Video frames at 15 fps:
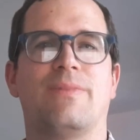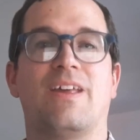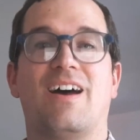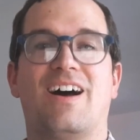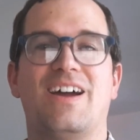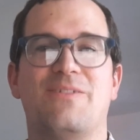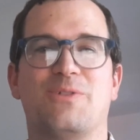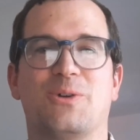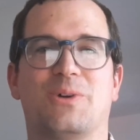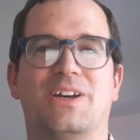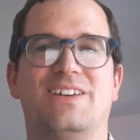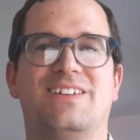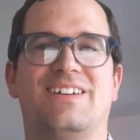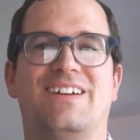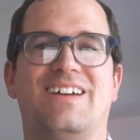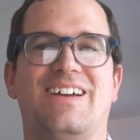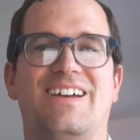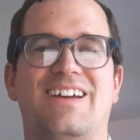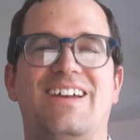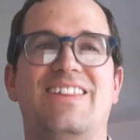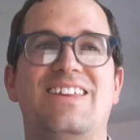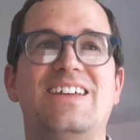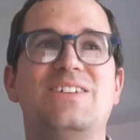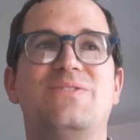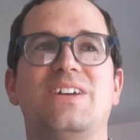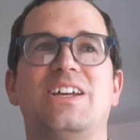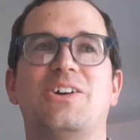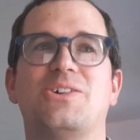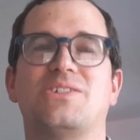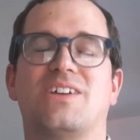Hi everyone. In these
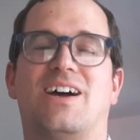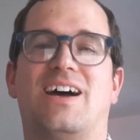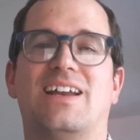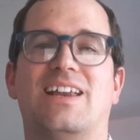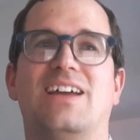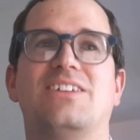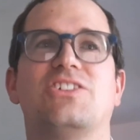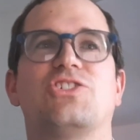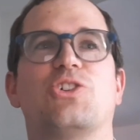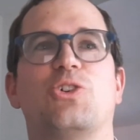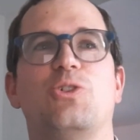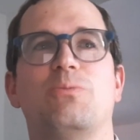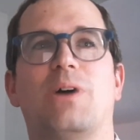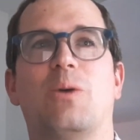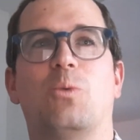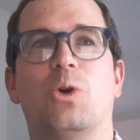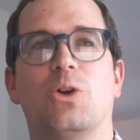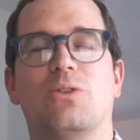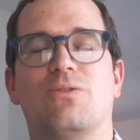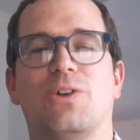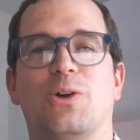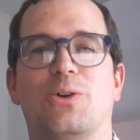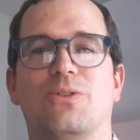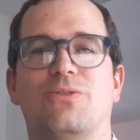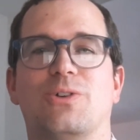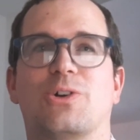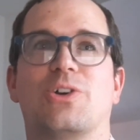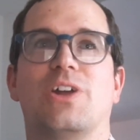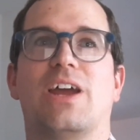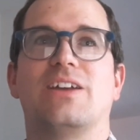videos, I'd like to show you my workflow for
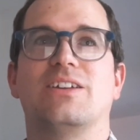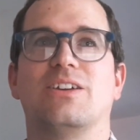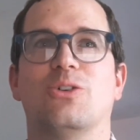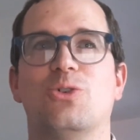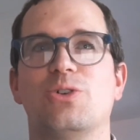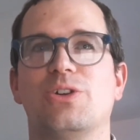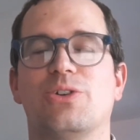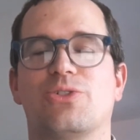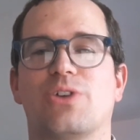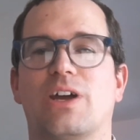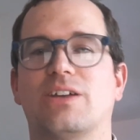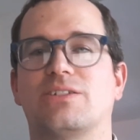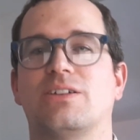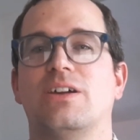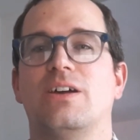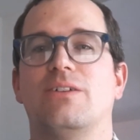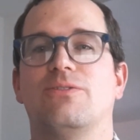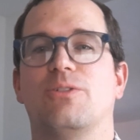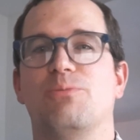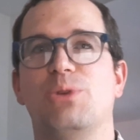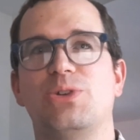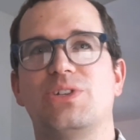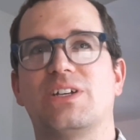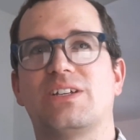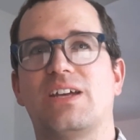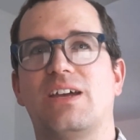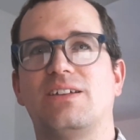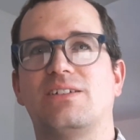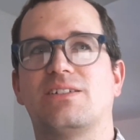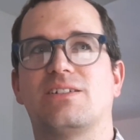creating audio tracks for music
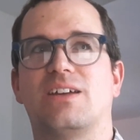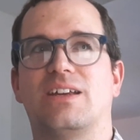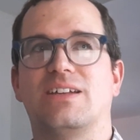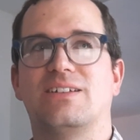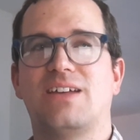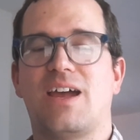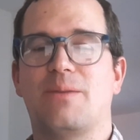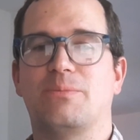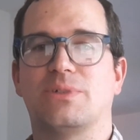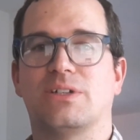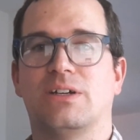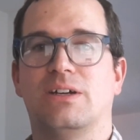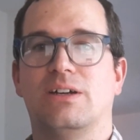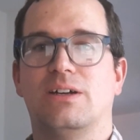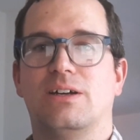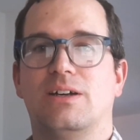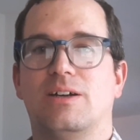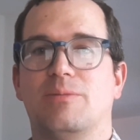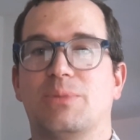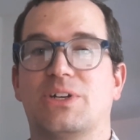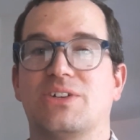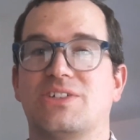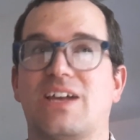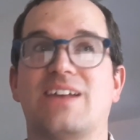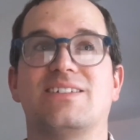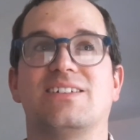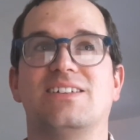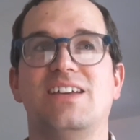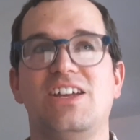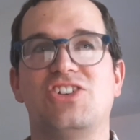tests and exams, because as a
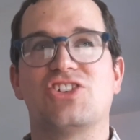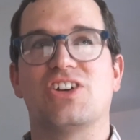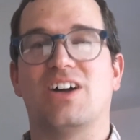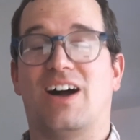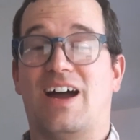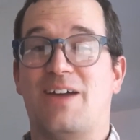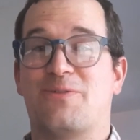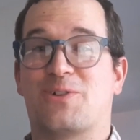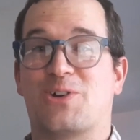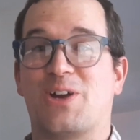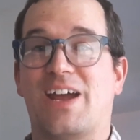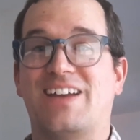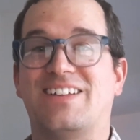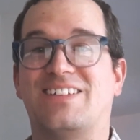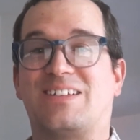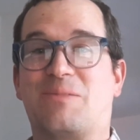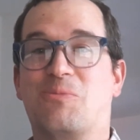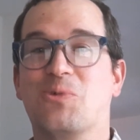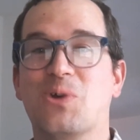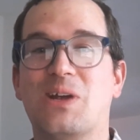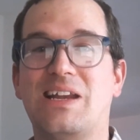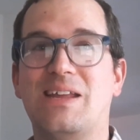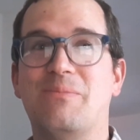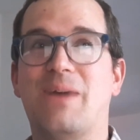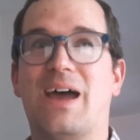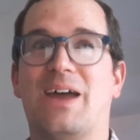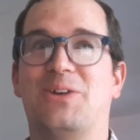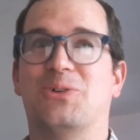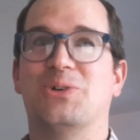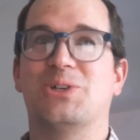teacher, I've created some really
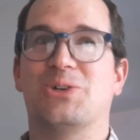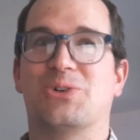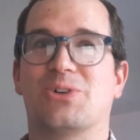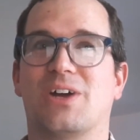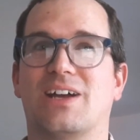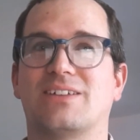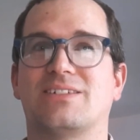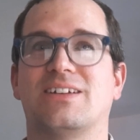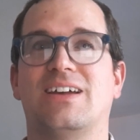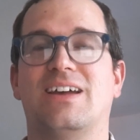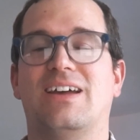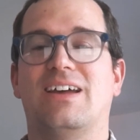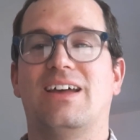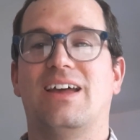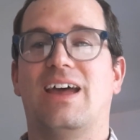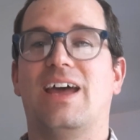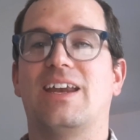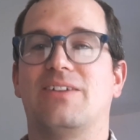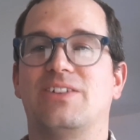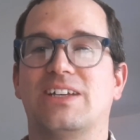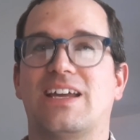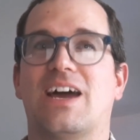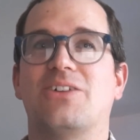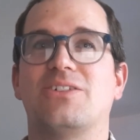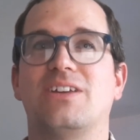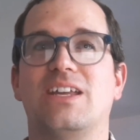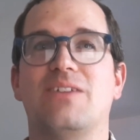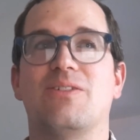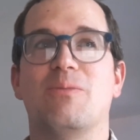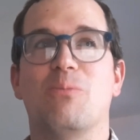bad audio tracks, and I've encountered
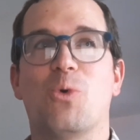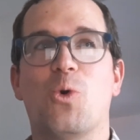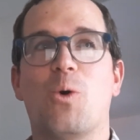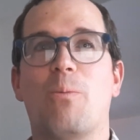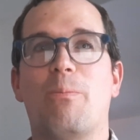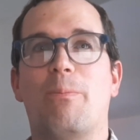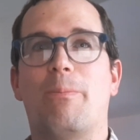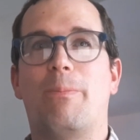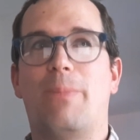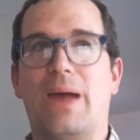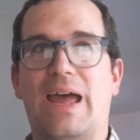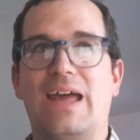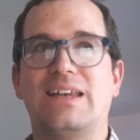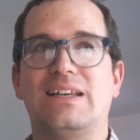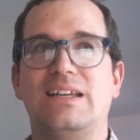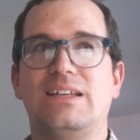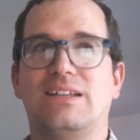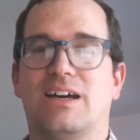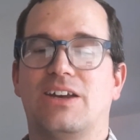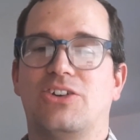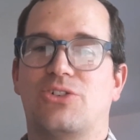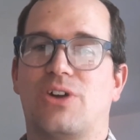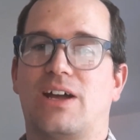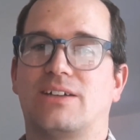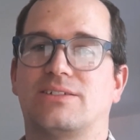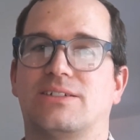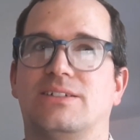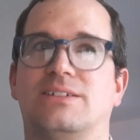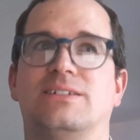even more badly done tracks.